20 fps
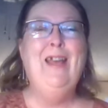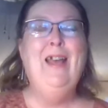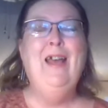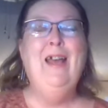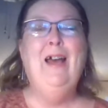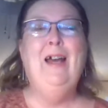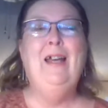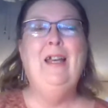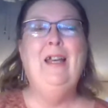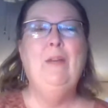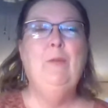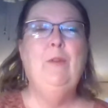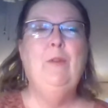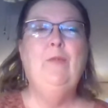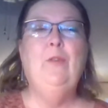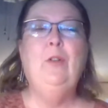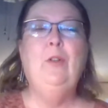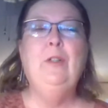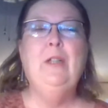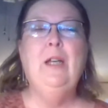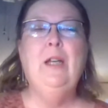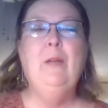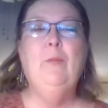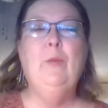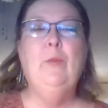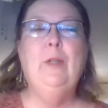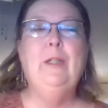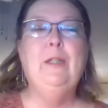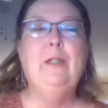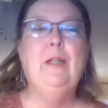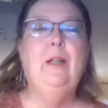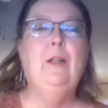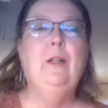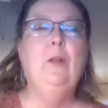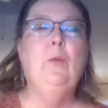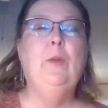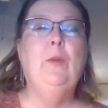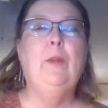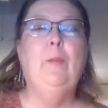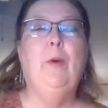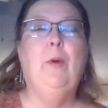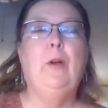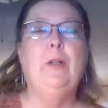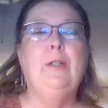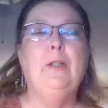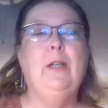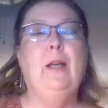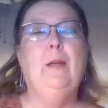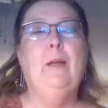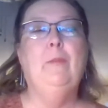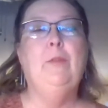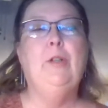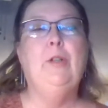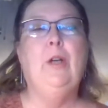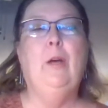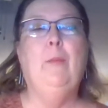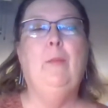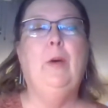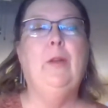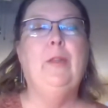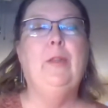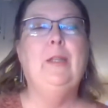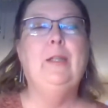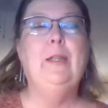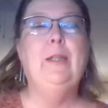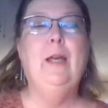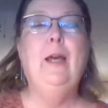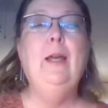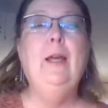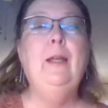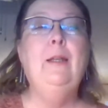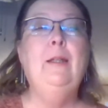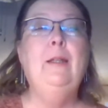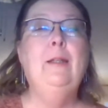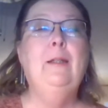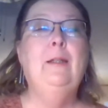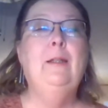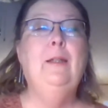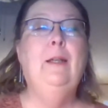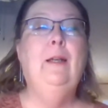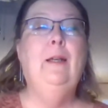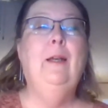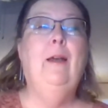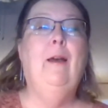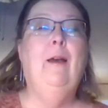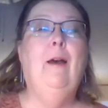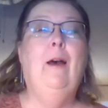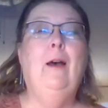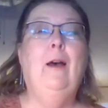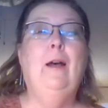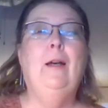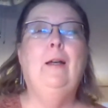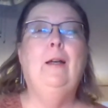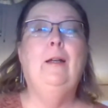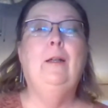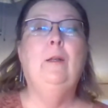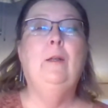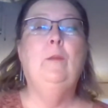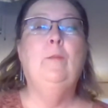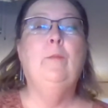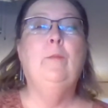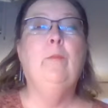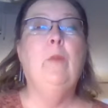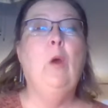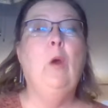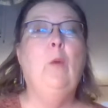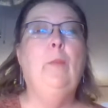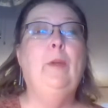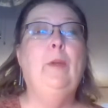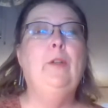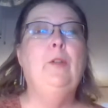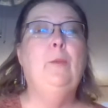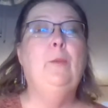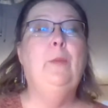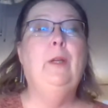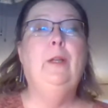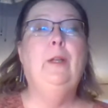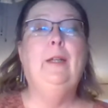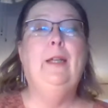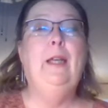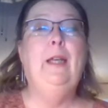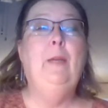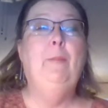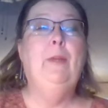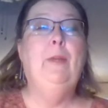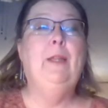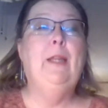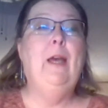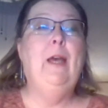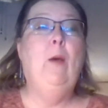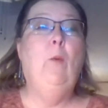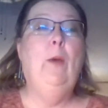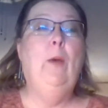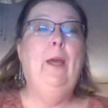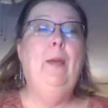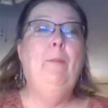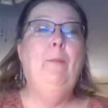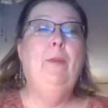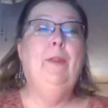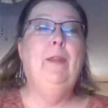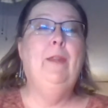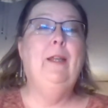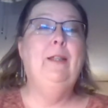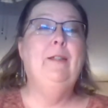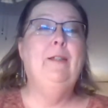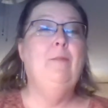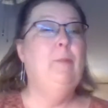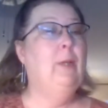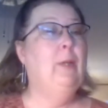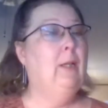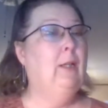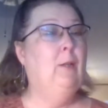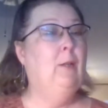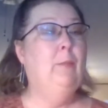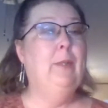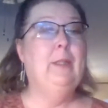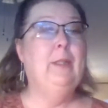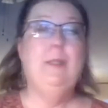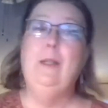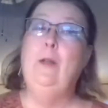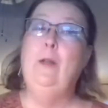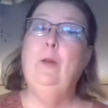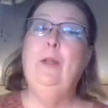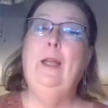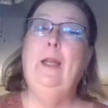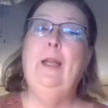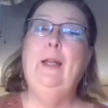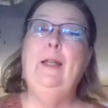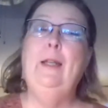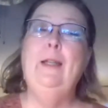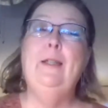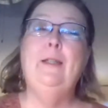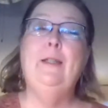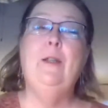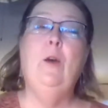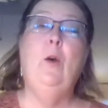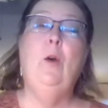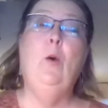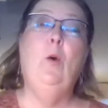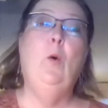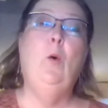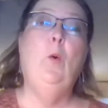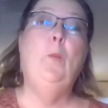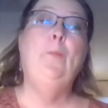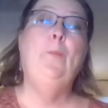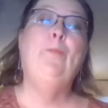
I am a full-time reseller with a part-time job on the side. Hoping to be able to keep it that way, but things have been a little bit slow lately, so